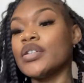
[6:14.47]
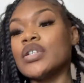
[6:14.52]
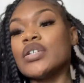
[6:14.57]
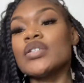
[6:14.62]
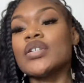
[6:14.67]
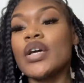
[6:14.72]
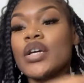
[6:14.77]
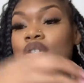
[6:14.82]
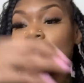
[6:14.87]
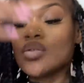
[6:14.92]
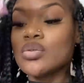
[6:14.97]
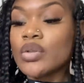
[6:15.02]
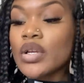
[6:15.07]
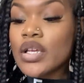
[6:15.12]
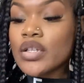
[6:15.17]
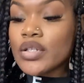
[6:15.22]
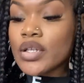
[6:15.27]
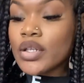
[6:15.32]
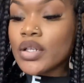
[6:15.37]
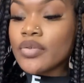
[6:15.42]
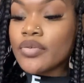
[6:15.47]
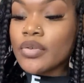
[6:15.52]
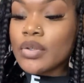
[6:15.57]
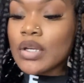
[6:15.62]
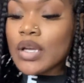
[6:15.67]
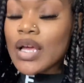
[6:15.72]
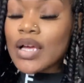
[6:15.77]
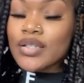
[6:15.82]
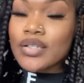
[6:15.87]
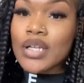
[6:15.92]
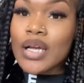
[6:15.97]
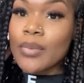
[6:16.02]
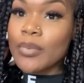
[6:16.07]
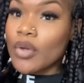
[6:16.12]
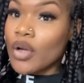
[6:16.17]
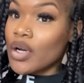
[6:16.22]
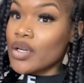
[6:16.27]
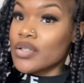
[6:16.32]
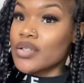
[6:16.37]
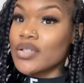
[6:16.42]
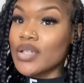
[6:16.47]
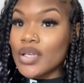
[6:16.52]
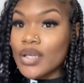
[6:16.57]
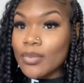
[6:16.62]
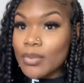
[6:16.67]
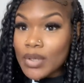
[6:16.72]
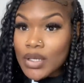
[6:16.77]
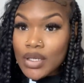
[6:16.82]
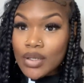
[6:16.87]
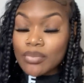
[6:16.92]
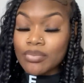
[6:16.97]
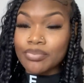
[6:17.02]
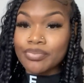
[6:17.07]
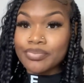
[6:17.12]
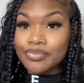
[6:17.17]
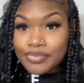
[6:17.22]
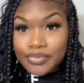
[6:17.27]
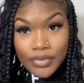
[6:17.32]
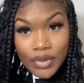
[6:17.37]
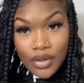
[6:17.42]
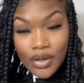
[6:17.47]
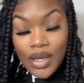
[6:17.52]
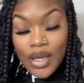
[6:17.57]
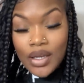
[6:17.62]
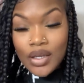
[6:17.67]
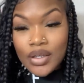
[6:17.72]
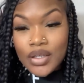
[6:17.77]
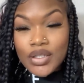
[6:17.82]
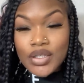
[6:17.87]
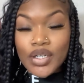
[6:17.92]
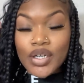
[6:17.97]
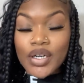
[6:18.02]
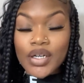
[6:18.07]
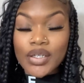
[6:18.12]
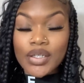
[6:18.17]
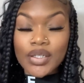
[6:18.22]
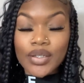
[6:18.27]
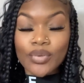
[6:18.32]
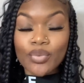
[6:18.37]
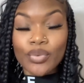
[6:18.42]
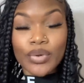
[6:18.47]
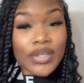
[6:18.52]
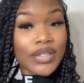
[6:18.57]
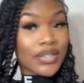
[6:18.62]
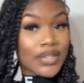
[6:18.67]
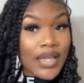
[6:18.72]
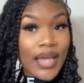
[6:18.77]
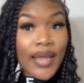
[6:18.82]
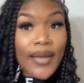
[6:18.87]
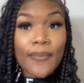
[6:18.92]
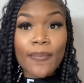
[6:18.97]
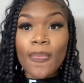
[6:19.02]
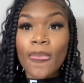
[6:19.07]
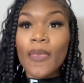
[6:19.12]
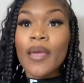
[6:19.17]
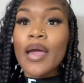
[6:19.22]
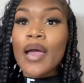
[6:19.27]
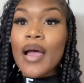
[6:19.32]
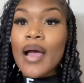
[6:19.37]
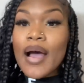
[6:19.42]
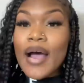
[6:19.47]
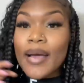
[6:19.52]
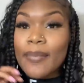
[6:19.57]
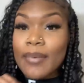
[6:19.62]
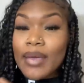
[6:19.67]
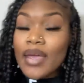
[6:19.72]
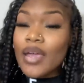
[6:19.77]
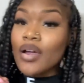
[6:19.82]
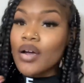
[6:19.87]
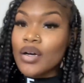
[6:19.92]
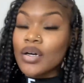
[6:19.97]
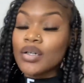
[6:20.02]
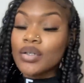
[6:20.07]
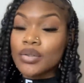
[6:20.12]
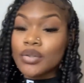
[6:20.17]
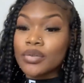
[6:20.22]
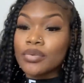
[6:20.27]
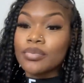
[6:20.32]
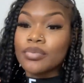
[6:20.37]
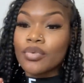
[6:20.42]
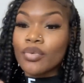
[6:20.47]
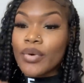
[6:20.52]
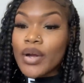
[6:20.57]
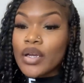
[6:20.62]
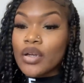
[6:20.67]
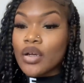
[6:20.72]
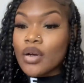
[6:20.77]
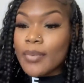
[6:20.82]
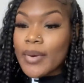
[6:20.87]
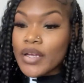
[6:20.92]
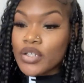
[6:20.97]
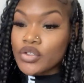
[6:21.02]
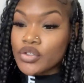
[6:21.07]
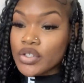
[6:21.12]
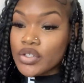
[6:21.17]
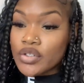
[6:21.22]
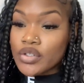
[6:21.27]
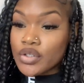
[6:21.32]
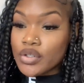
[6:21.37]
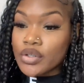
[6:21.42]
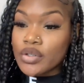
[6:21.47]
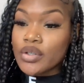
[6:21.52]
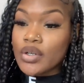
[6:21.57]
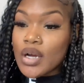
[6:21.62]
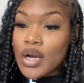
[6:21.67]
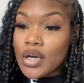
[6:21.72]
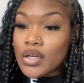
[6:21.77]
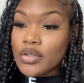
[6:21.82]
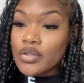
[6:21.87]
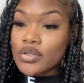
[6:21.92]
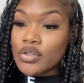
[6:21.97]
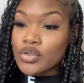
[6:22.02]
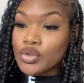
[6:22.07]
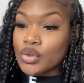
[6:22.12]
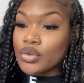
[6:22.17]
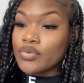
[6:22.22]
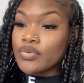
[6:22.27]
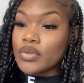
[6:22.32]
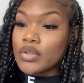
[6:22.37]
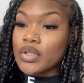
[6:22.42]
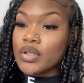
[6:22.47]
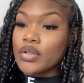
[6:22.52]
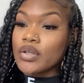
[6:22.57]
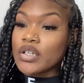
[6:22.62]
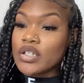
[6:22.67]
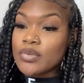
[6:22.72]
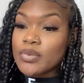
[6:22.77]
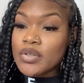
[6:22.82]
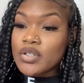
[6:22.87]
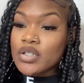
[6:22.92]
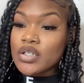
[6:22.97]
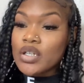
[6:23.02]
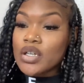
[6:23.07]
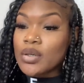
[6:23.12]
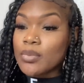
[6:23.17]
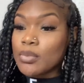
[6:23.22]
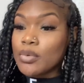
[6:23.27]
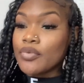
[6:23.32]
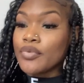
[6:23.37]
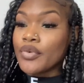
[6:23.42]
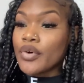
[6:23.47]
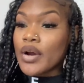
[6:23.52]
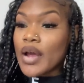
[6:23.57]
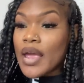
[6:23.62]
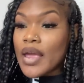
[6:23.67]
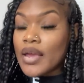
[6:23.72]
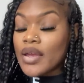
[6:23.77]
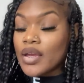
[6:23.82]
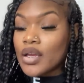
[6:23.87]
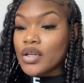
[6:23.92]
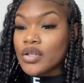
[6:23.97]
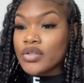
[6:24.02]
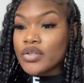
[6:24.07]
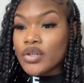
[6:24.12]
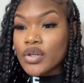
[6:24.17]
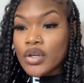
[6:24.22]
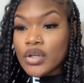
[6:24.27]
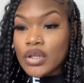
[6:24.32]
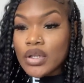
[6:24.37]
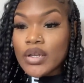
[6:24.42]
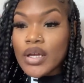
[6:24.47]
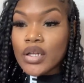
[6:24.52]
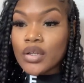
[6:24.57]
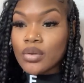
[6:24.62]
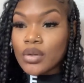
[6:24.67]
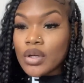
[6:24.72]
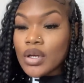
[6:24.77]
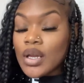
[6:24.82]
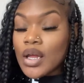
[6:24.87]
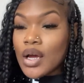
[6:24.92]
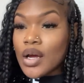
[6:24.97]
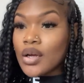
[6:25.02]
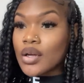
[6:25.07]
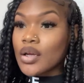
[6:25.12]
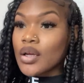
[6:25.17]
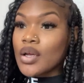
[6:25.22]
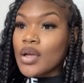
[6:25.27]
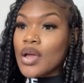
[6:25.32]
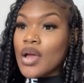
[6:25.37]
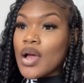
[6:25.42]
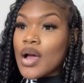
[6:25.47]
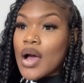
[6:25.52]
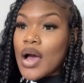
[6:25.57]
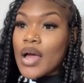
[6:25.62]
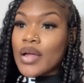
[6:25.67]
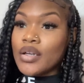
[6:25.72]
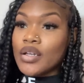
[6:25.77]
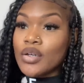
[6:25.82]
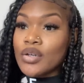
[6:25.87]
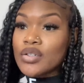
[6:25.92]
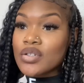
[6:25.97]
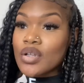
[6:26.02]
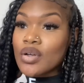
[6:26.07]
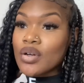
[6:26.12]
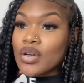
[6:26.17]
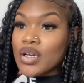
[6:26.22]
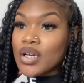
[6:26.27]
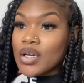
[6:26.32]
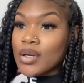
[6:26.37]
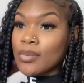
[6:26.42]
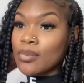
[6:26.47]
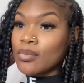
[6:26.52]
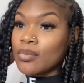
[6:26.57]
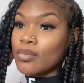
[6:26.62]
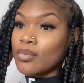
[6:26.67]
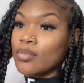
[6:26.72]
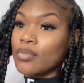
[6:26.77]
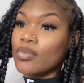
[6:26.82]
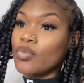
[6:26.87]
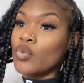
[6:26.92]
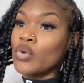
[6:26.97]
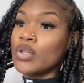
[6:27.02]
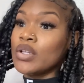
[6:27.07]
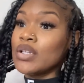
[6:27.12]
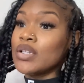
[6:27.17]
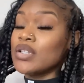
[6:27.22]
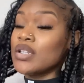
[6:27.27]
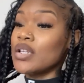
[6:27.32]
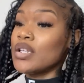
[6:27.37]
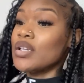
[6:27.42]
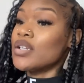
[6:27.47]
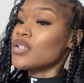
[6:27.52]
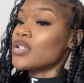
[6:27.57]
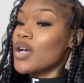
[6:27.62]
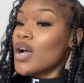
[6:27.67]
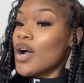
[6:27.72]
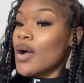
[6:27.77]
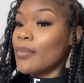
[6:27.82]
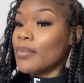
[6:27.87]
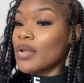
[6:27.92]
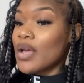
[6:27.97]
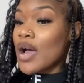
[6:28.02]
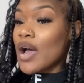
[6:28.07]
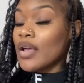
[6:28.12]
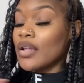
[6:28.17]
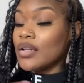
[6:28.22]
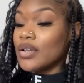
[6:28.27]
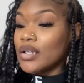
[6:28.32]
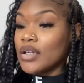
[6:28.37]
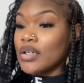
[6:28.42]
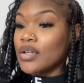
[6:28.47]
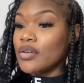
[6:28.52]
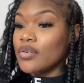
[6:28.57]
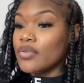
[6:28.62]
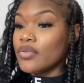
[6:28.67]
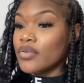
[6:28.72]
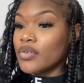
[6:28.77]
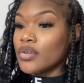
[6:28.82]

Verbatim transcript: It's like two days later from the last time y'all seen me. Okay, it's currently Wednesday. I'm at home waiting on my dresser, honestly, truthfully. It's supposed to come before 8 and it's currently like 3 o'clock. I know it's going to come with the time that I leave.